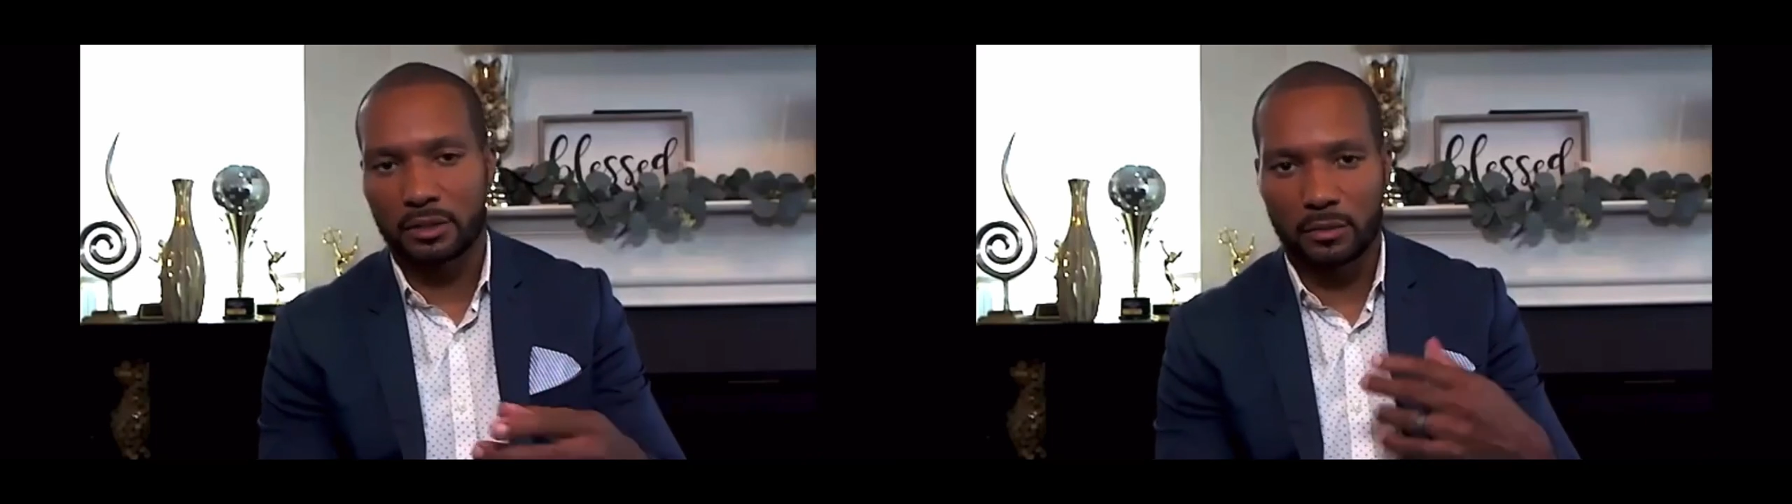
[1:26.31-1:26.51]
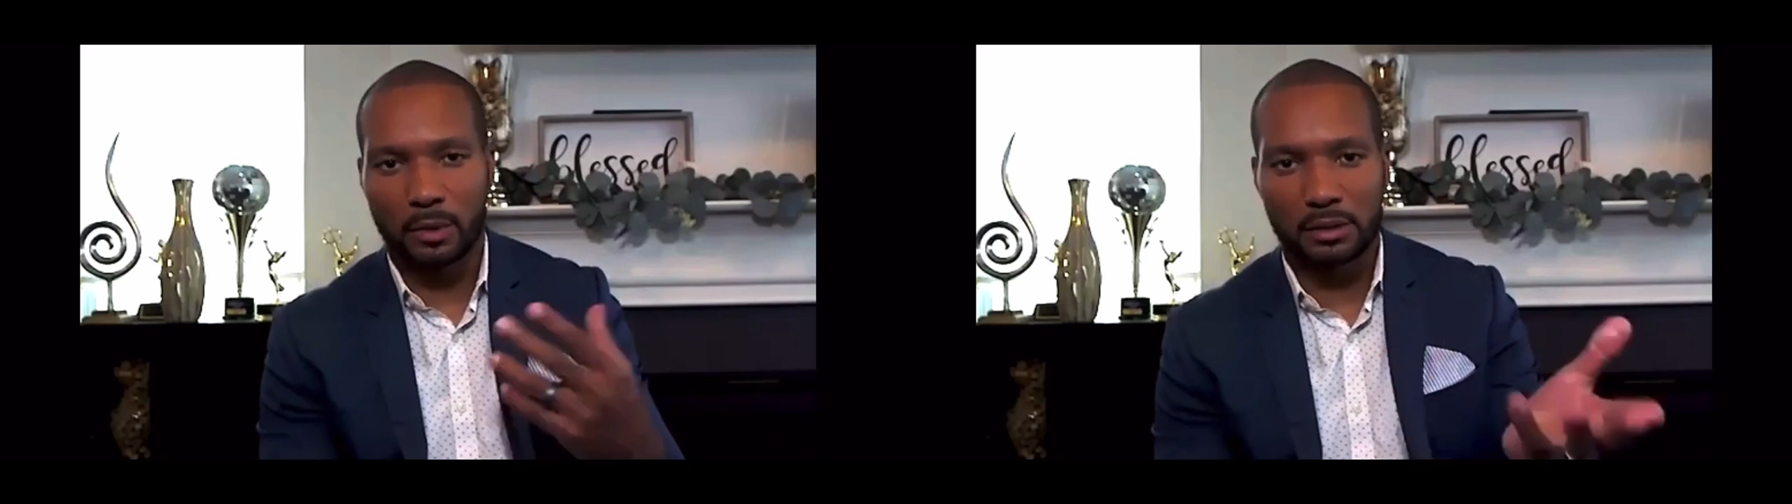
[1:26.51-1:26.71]

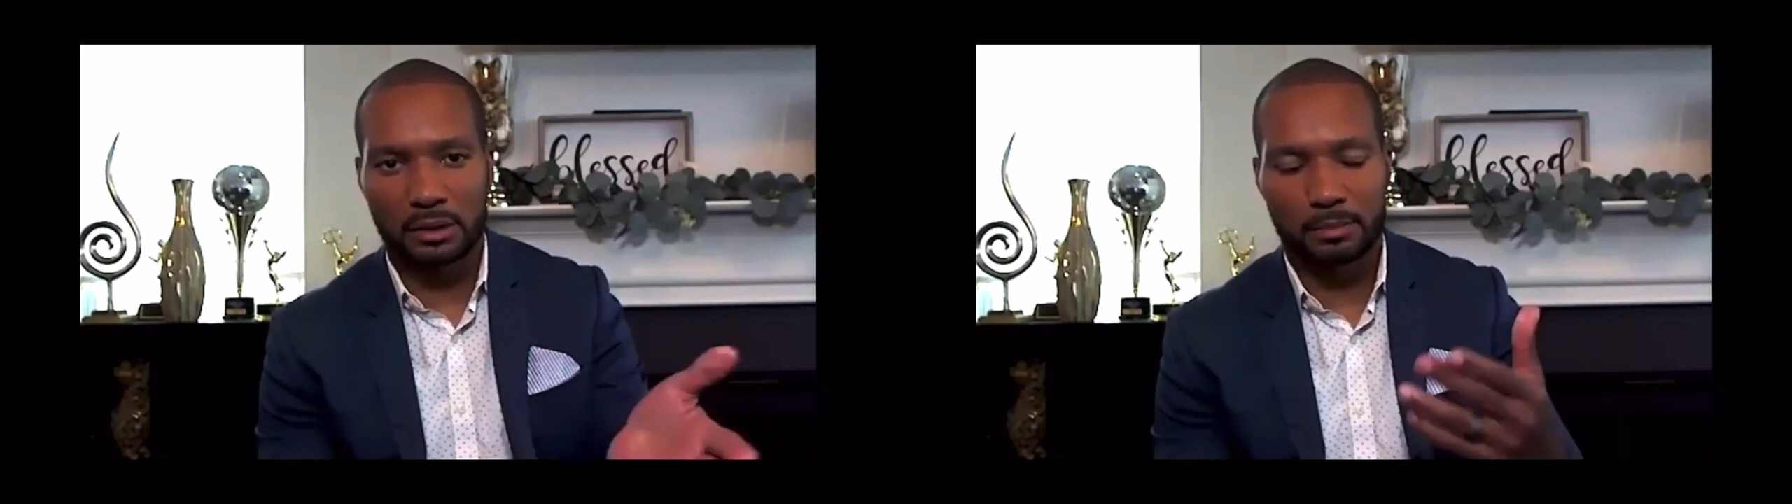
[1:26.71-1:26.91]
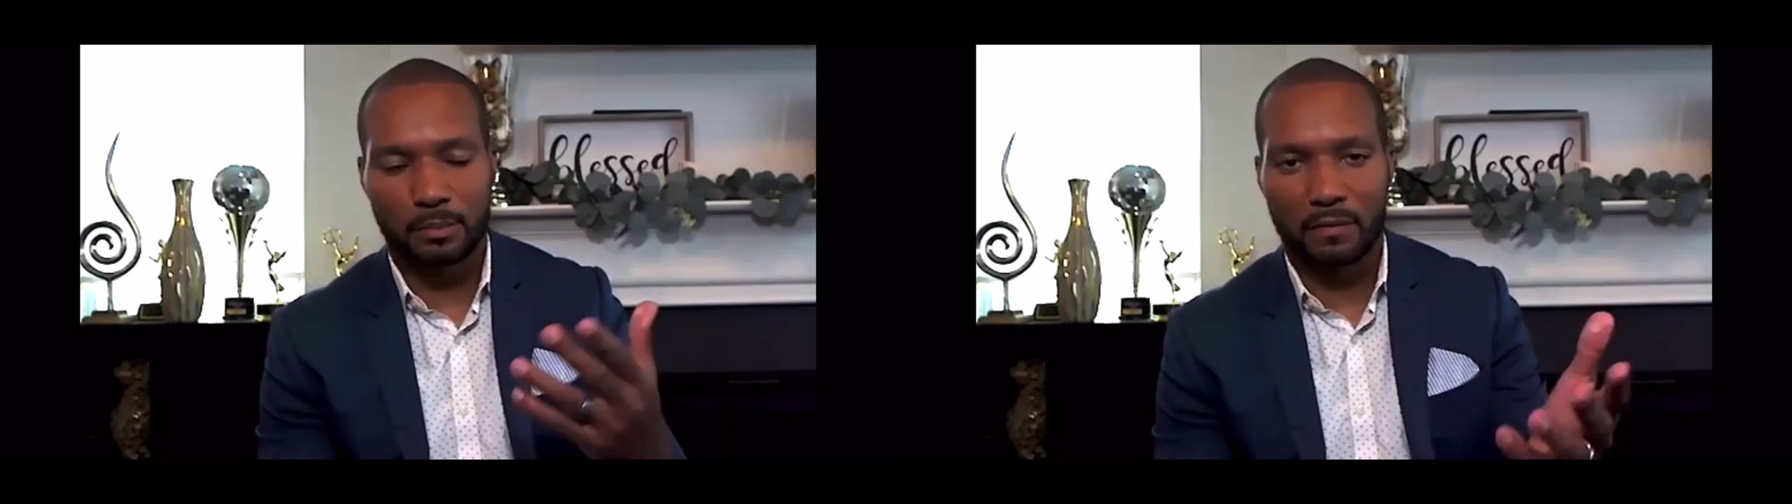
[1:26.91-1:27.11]
One's
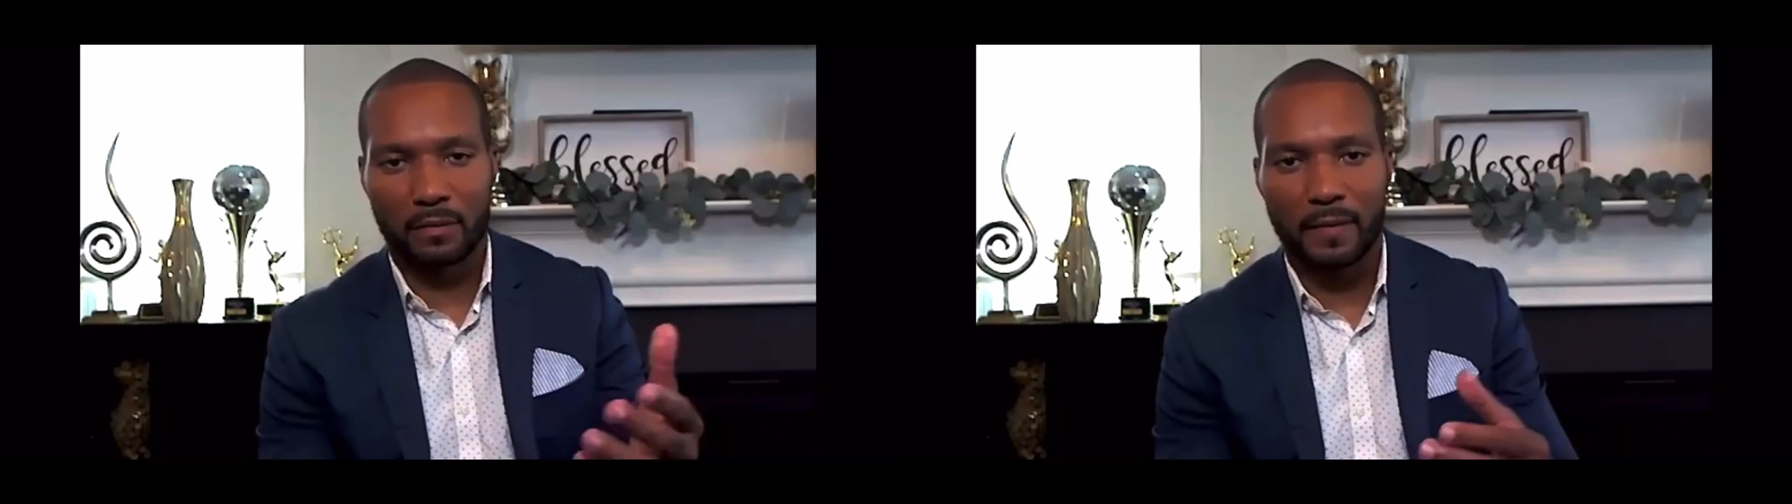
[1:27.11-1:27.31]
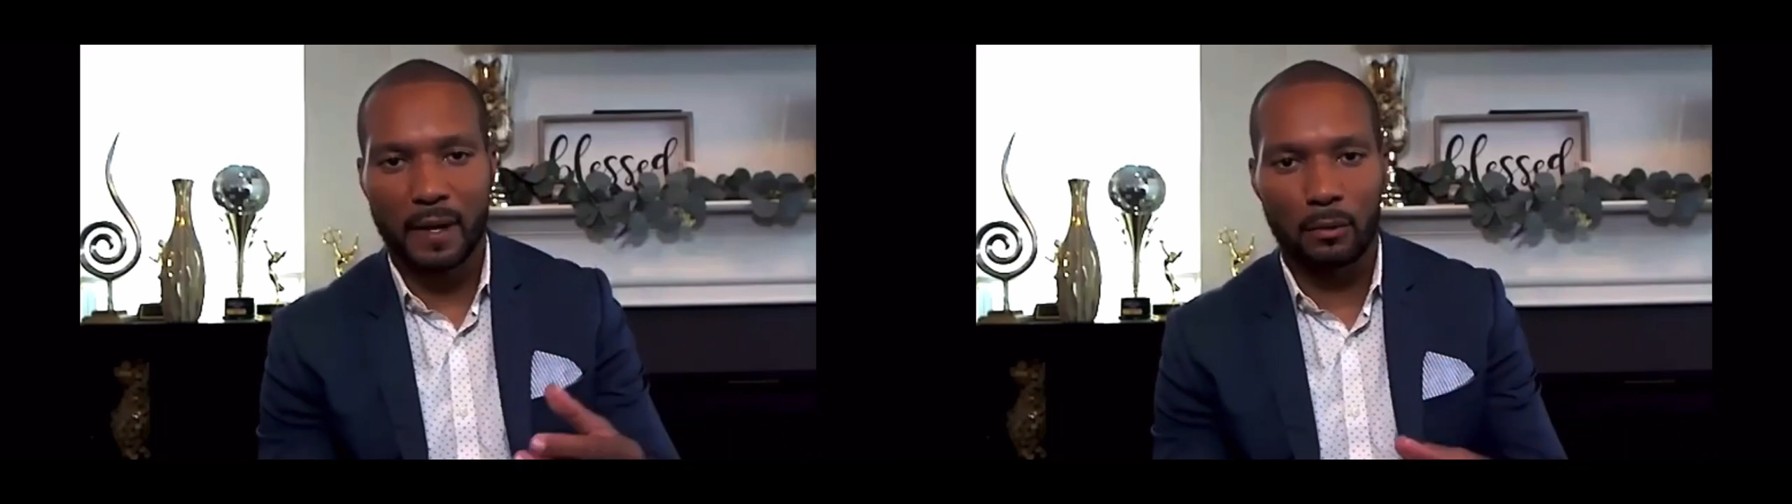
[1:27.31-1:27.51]
more of a
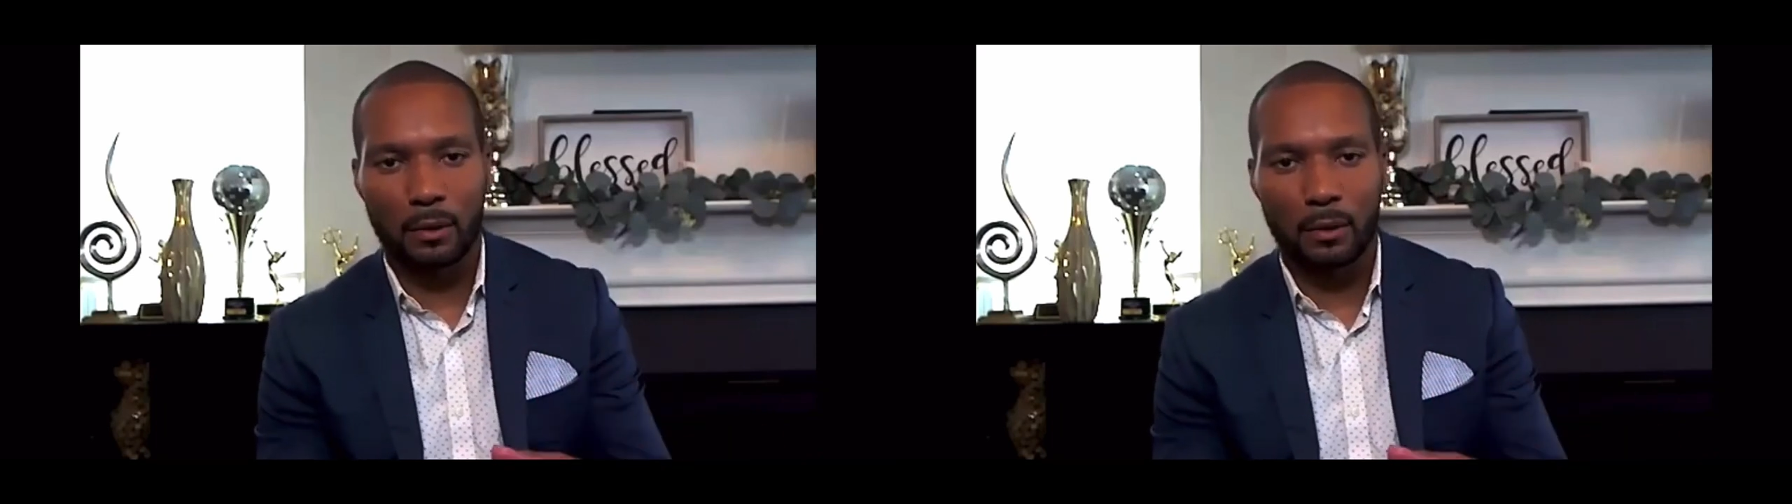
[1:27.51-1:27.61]
follow up.